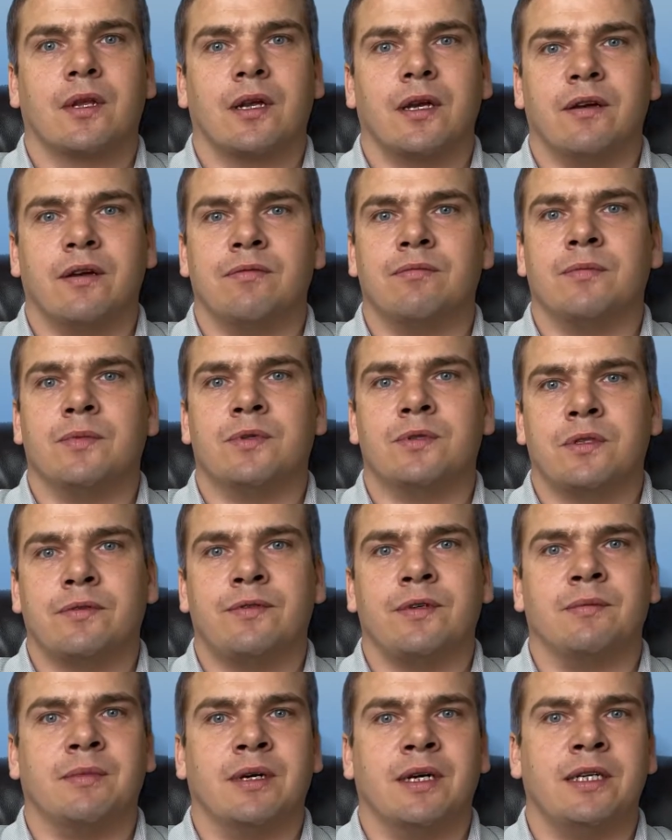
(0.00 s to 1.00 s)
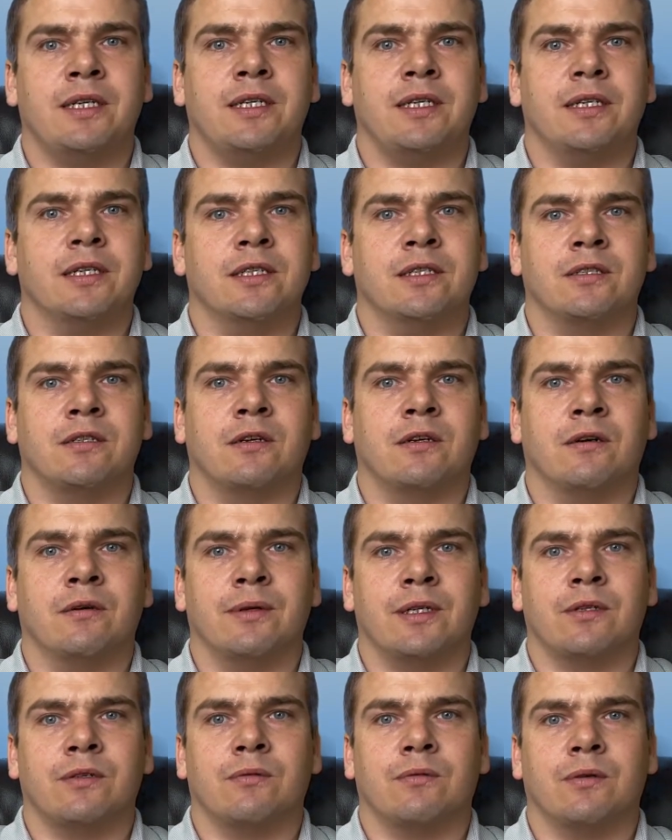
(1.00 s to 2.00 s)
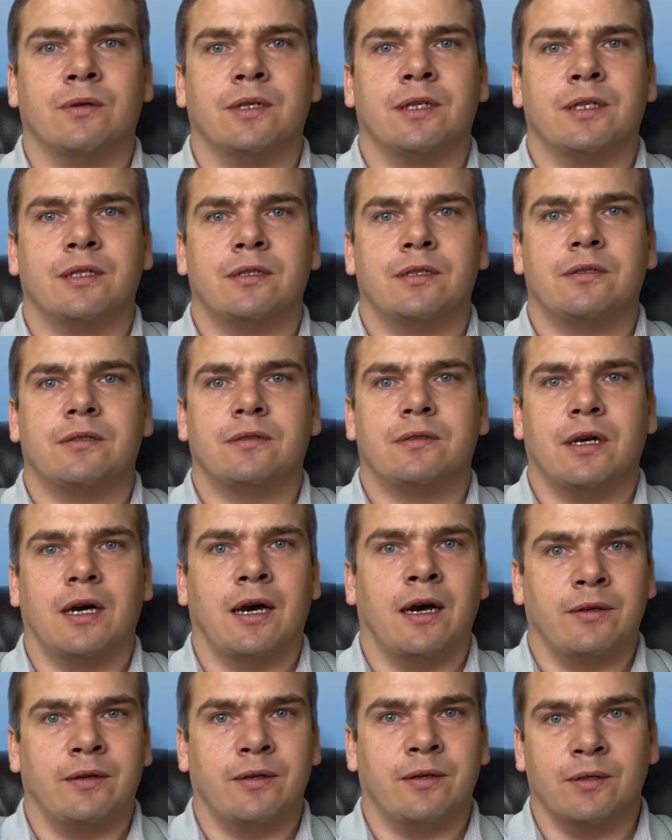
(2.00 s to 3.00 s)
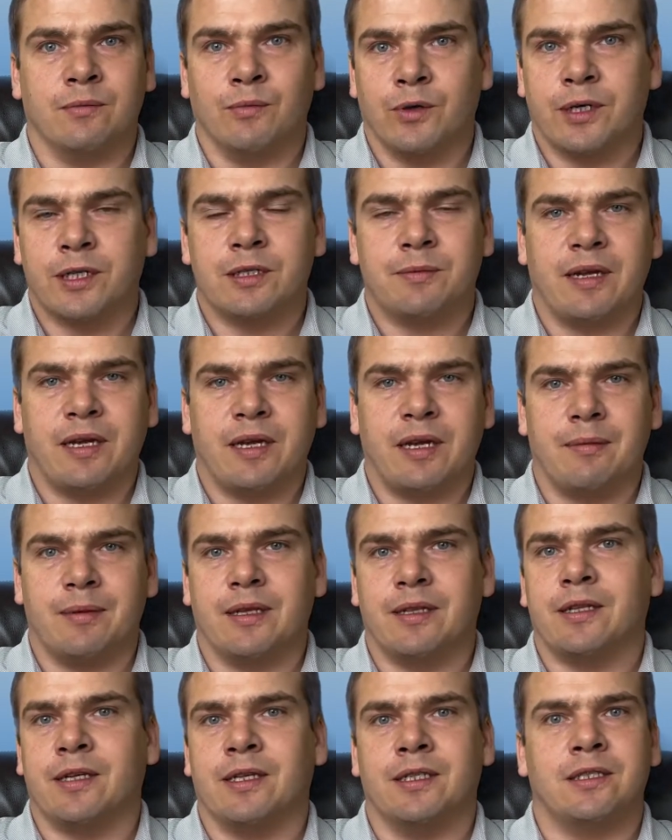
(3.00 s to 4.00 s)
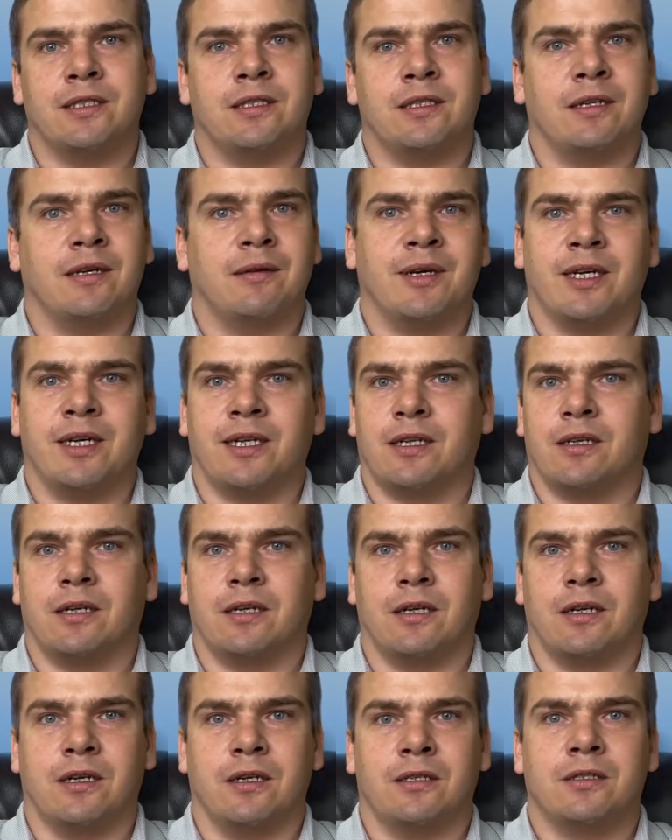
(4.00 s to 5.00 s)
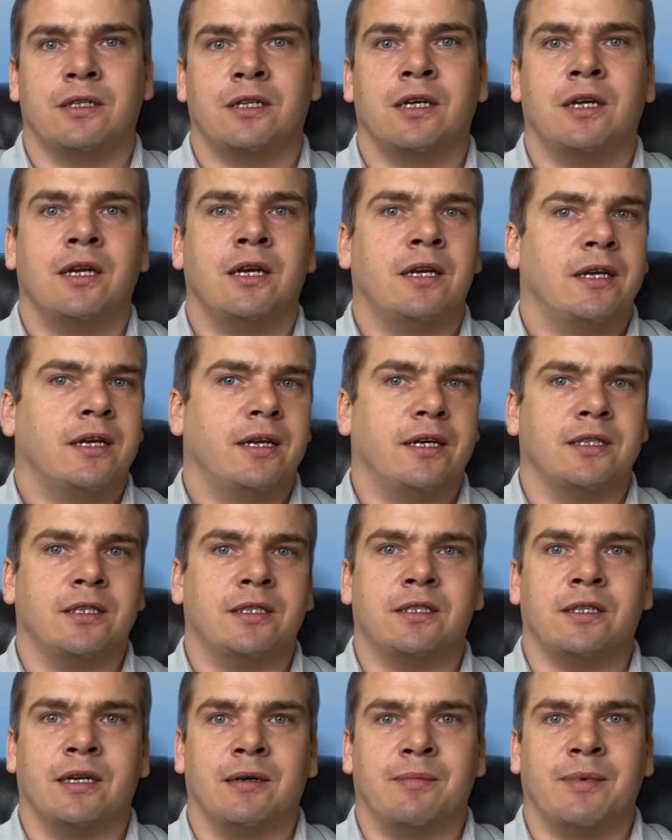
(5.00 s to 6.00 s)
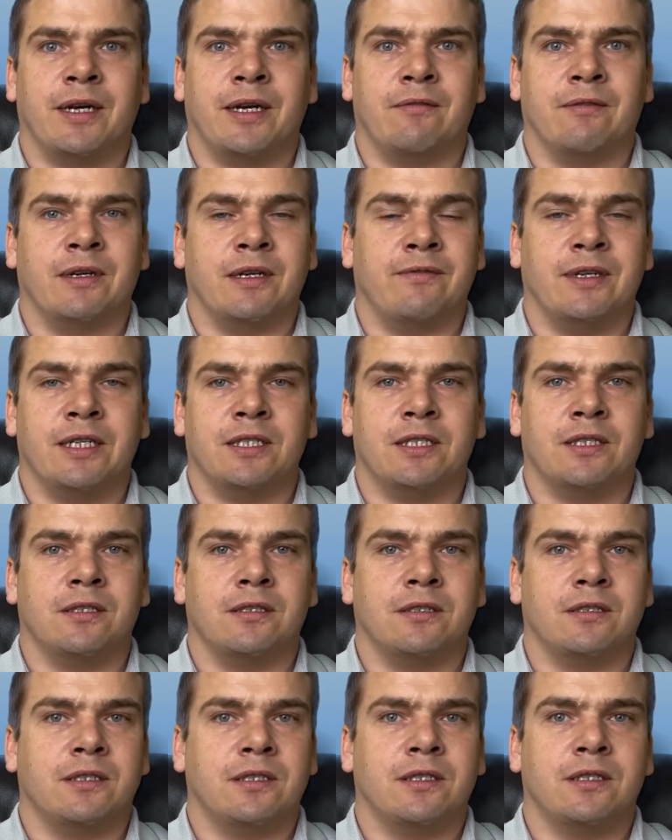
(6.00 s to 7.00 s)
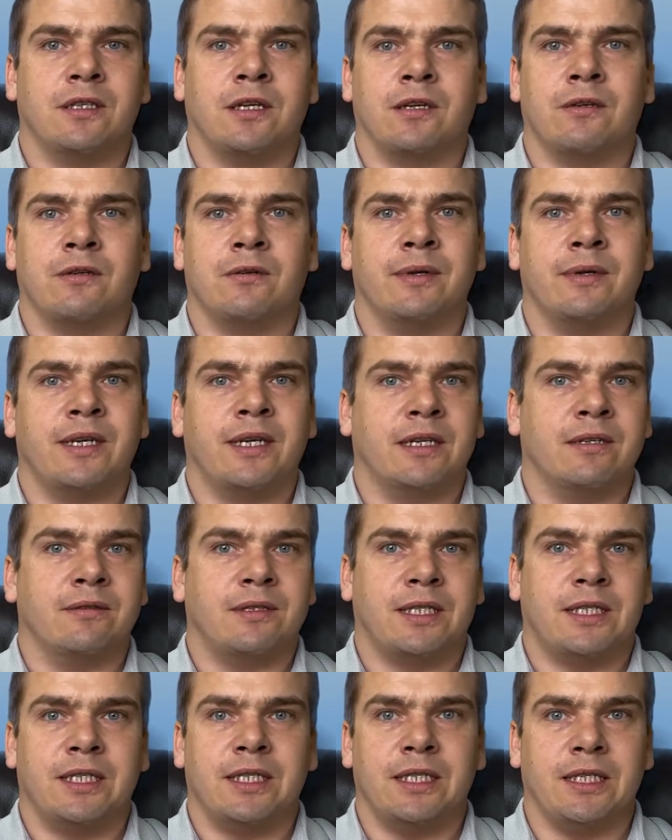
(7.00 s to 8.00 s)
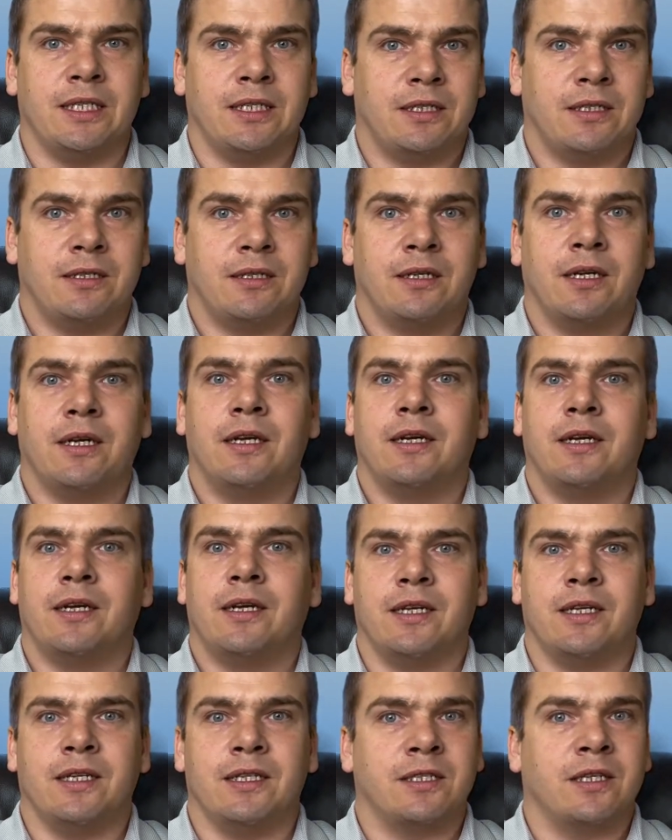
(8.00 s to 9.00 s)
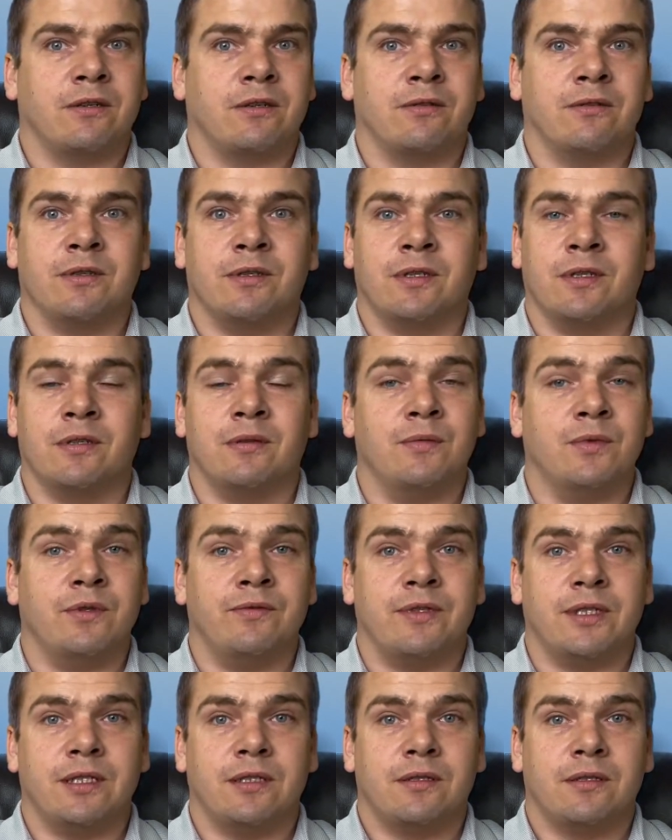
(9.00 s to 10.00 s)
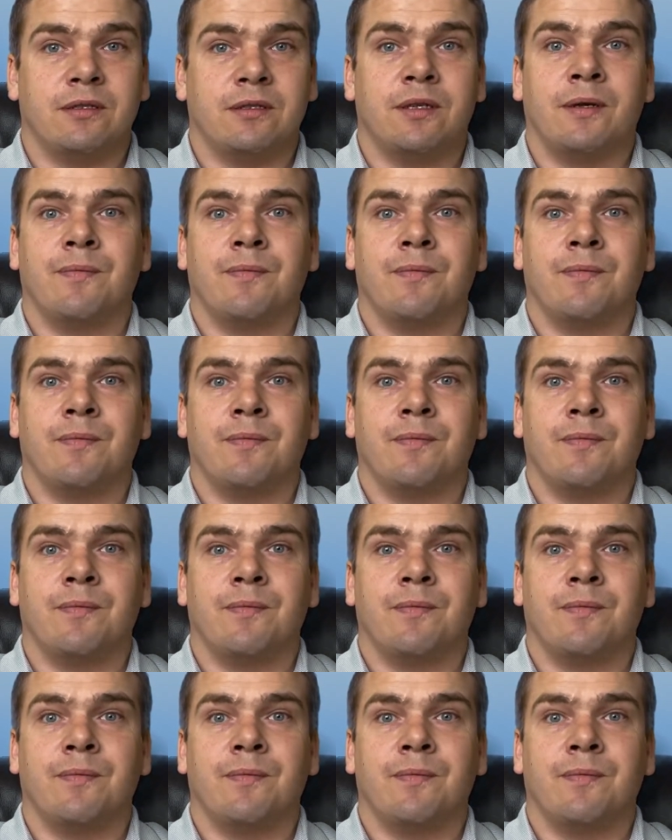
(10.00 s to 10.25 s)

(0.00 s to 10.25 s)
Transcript: if most of your money is going towards uh, your mortgage payment, then it's not buying cars, it's not buying renovations, it's not going out to eat, it's not going to the movies,